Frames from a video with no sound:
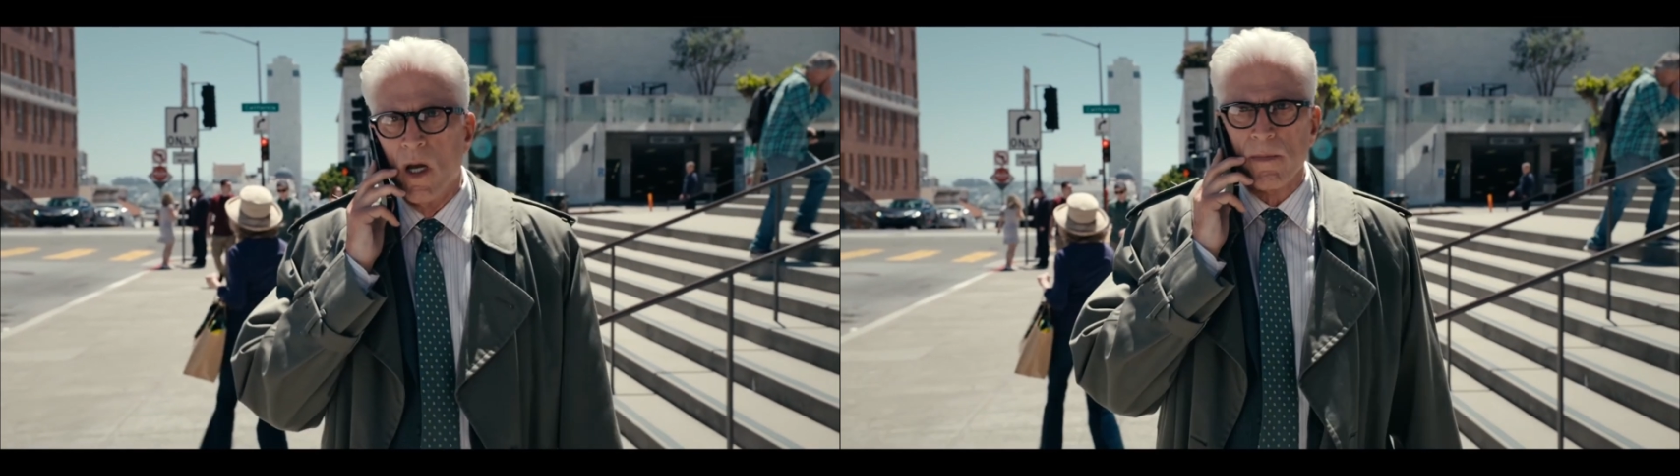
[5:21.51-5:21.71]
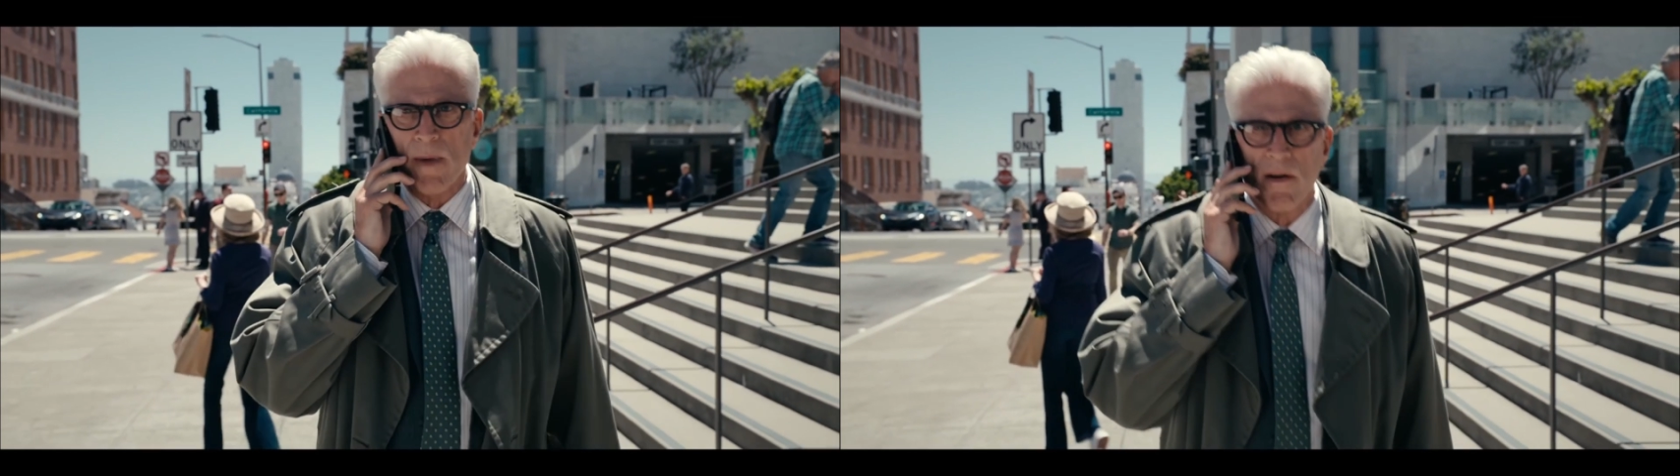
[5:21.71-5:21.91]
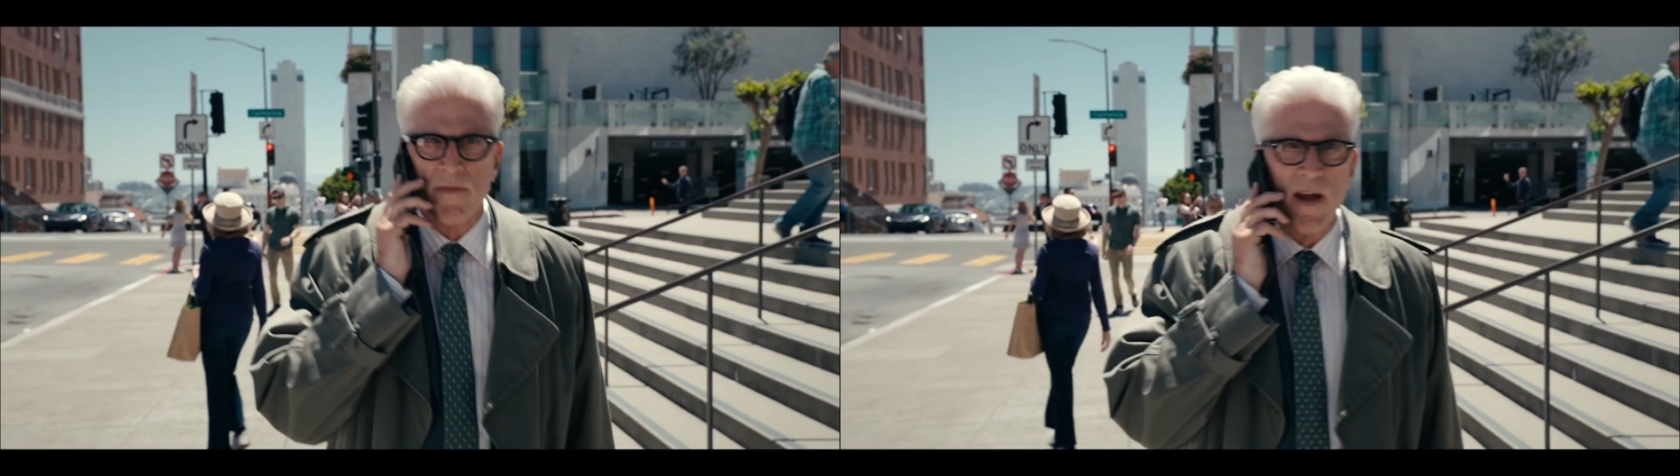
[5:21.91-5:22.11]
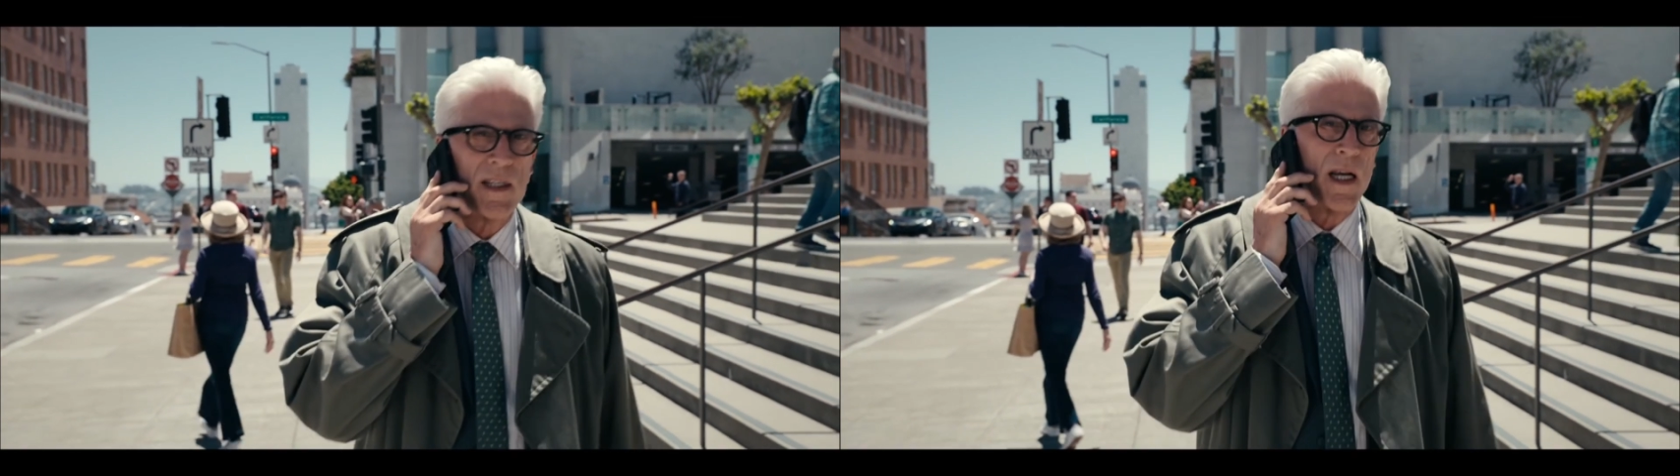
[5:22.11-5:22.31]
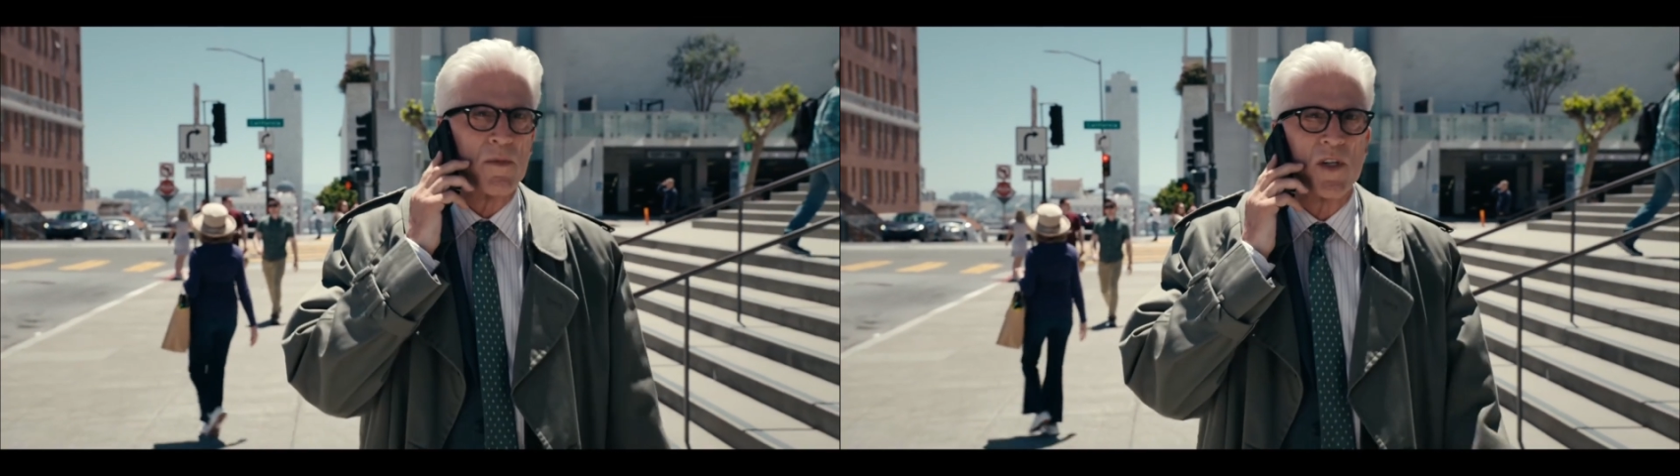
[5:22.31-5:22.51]
season
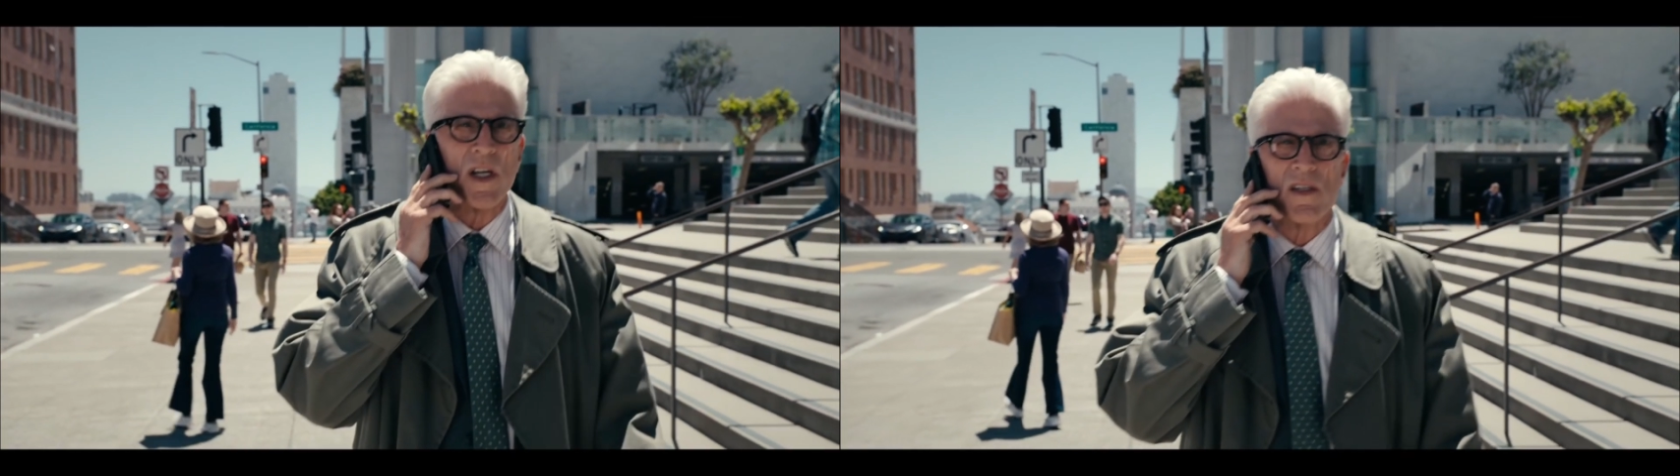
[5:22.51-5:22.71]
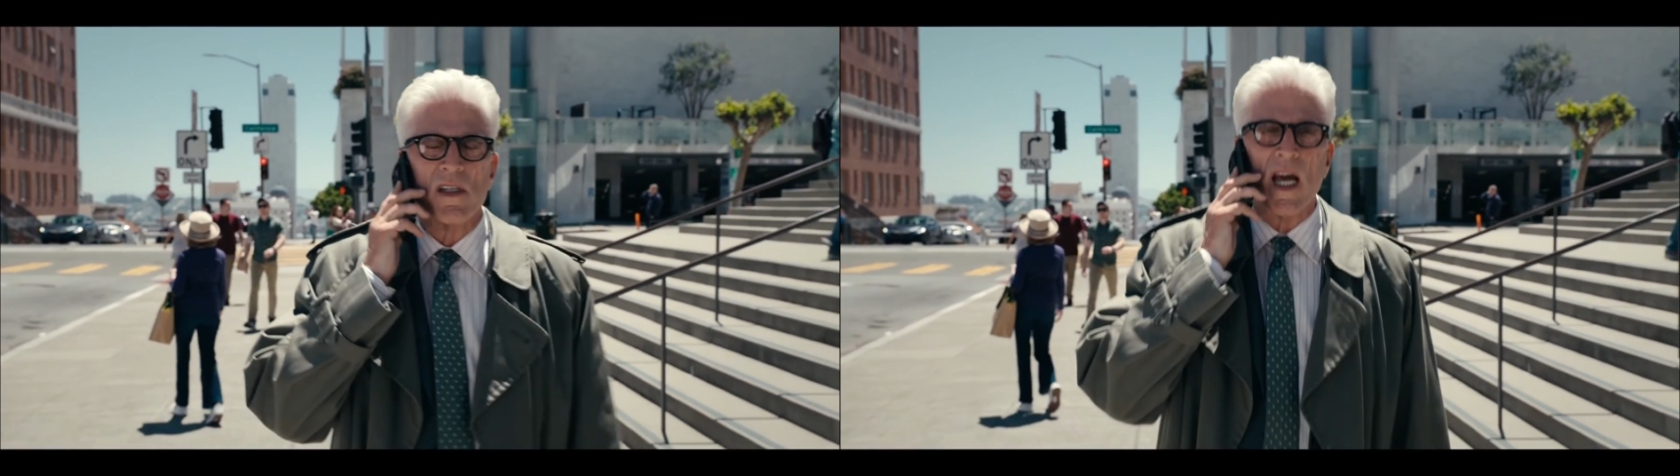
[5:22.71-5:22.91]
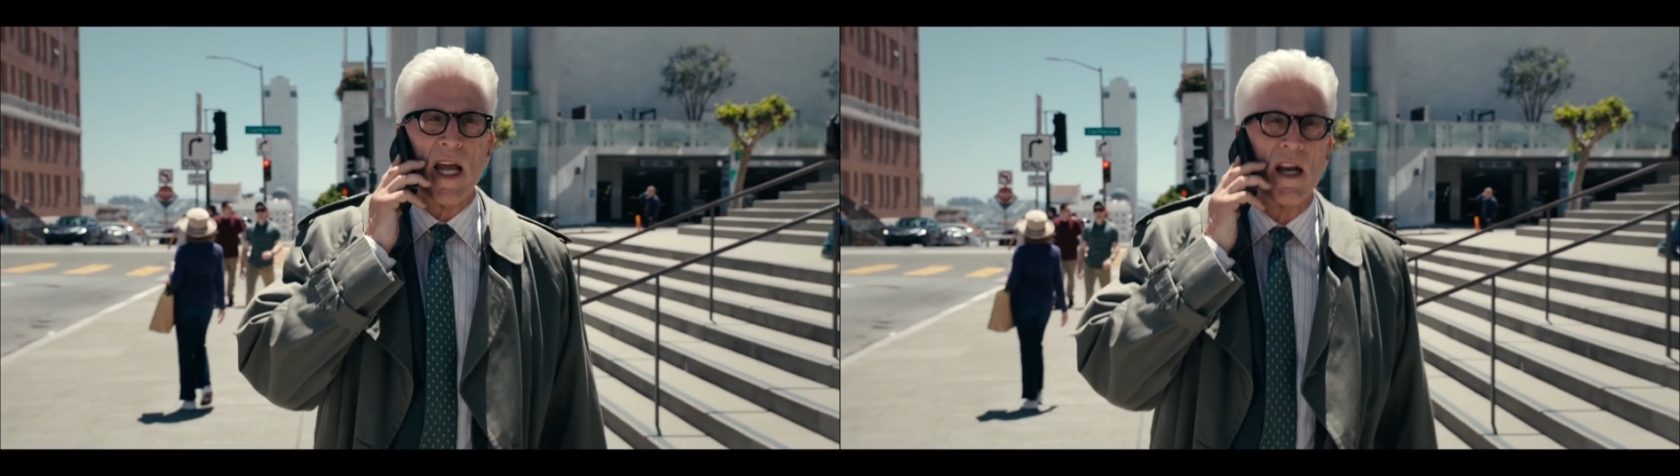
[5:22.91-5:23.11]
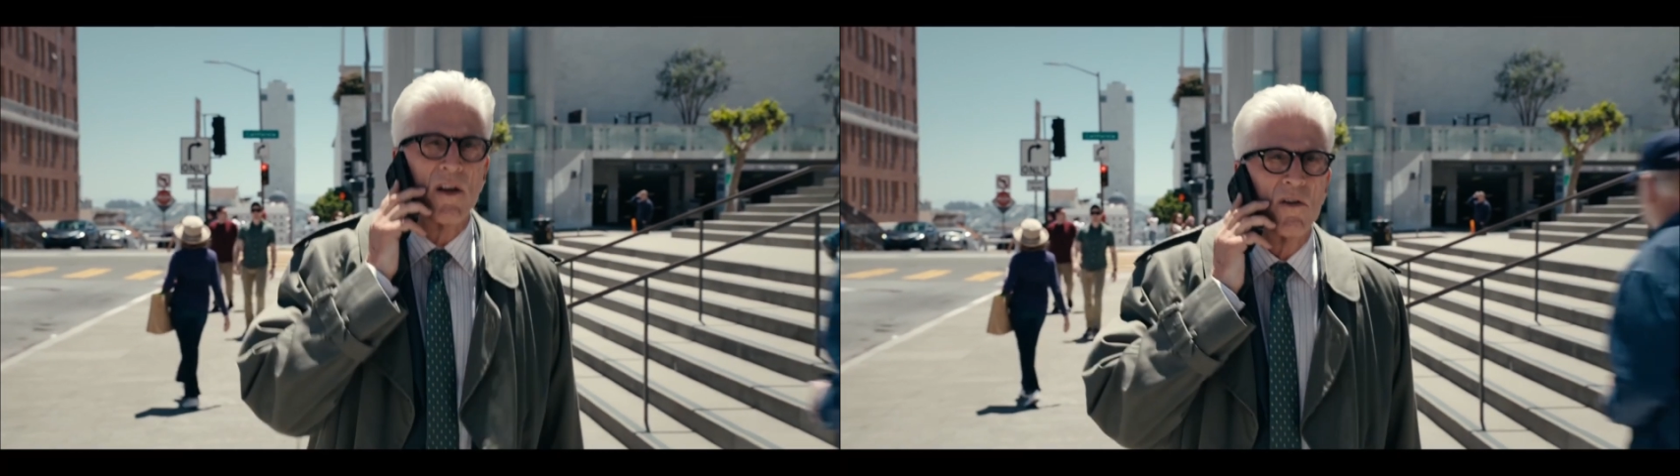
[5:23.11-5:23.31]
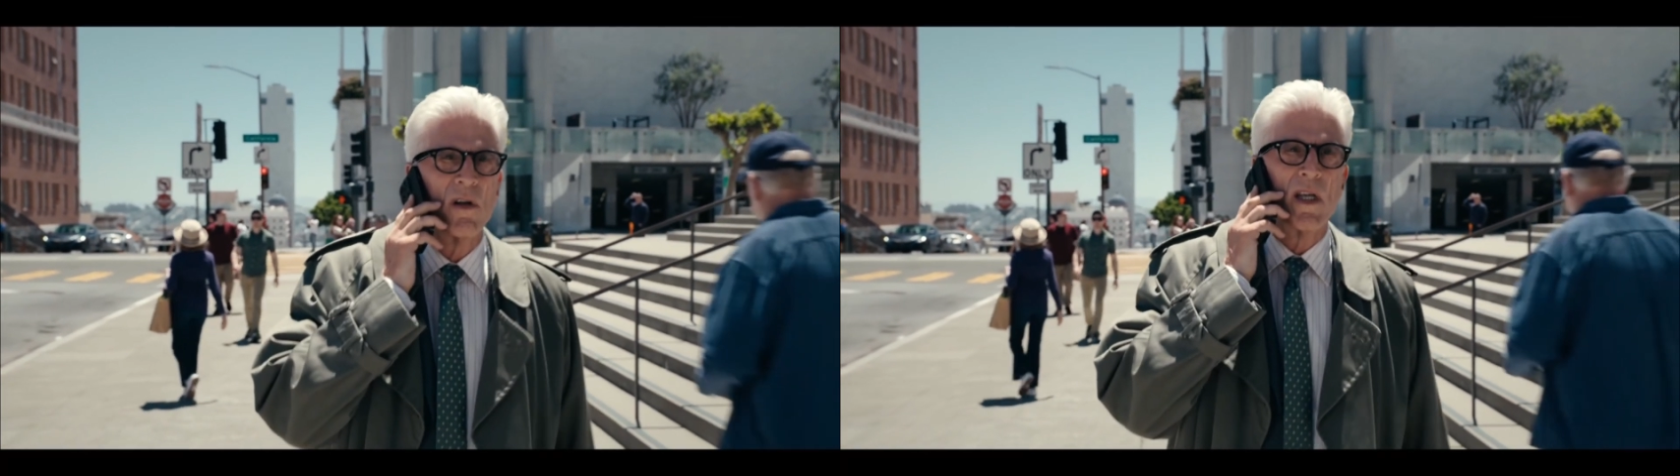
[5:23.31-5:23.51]
sometime in 2025,